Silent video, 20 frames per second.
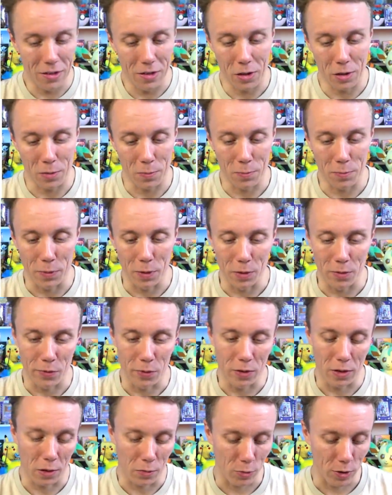this is
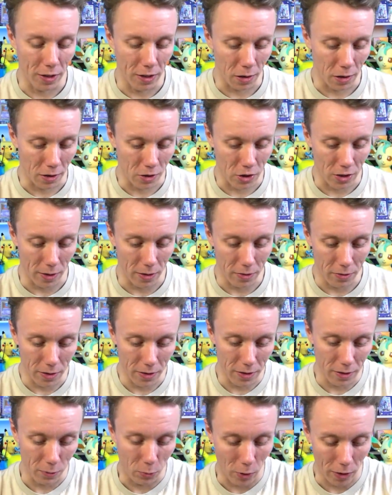beautiful. This really is such a
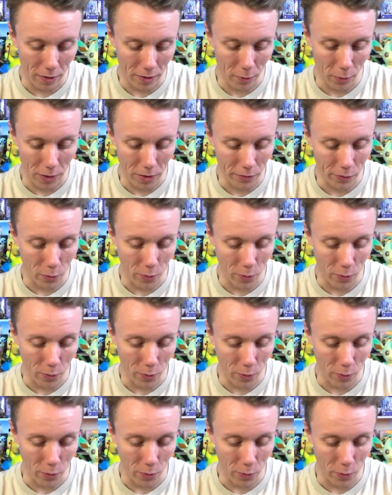wonderful,